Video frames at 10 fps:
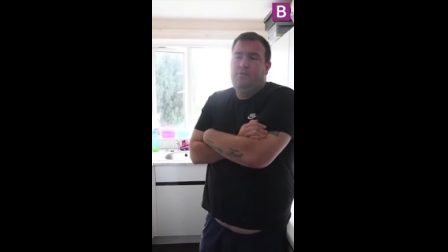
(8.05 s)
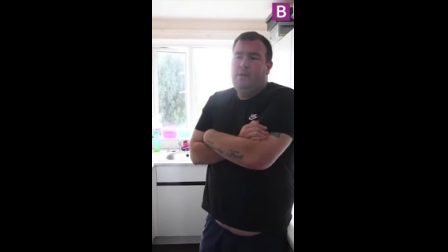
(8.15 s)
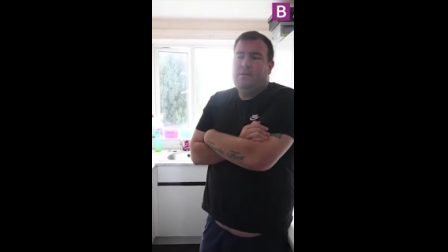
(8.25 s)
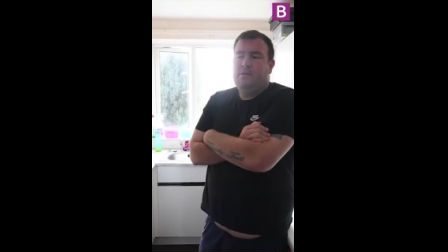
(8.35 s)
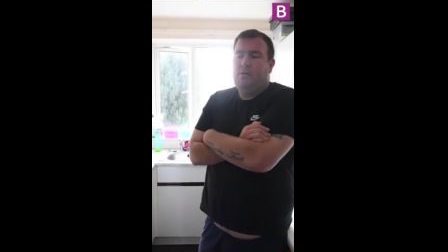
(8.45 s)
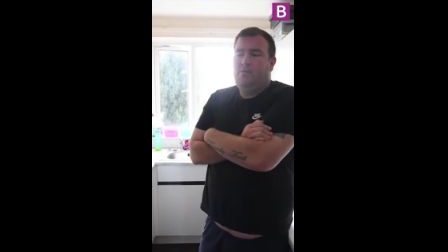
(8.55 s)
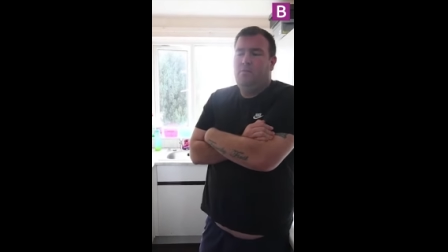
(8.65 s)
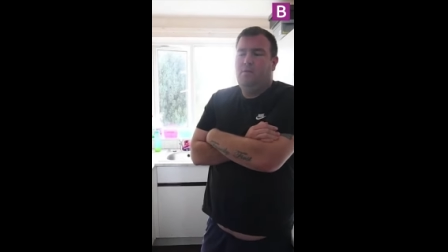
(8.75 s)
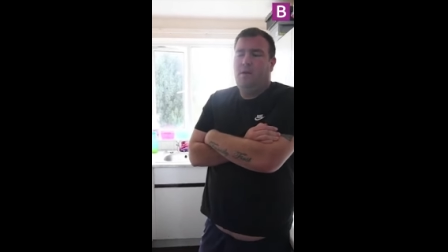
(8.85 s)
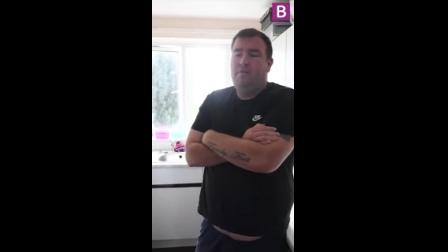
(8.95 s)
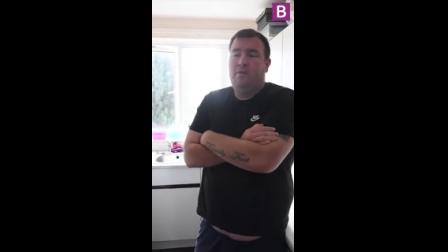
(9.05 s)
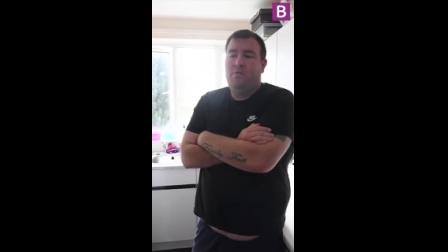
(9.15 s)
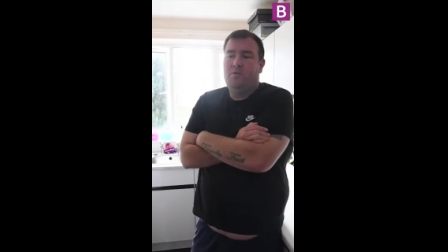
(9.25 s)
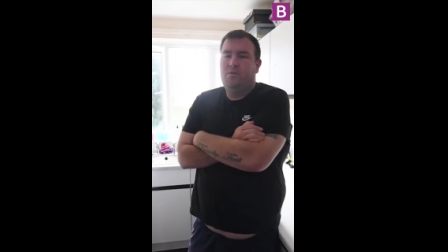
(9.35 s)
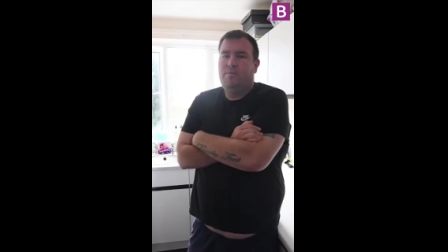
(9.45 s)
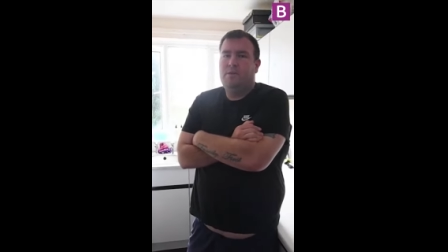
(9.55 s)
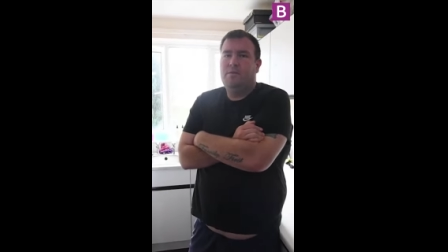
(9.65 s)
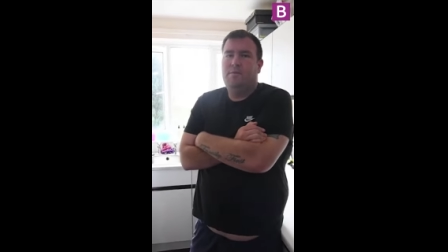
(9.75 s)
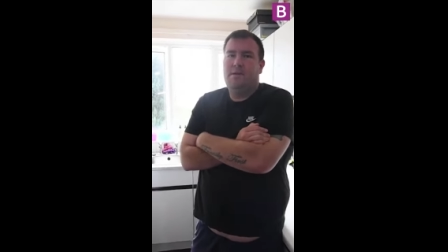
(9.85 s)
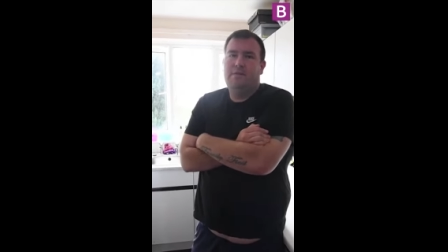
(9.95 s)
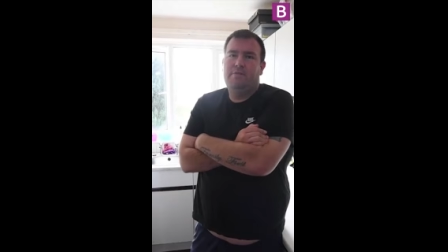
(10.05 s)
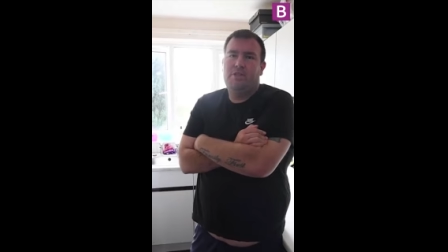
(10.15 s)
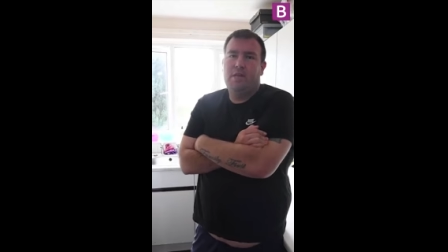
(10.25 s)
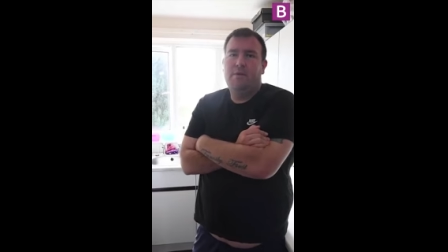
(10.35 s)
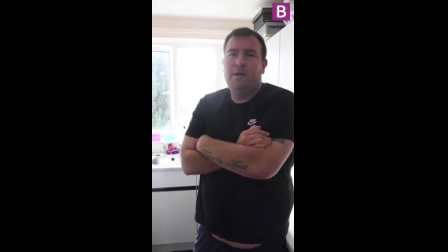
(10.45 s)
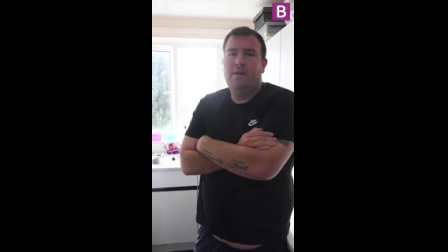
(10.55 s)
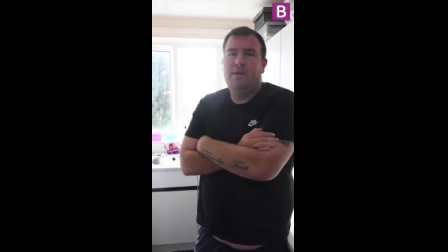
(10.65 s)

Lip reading: We had to either go swimming so we could have a shower,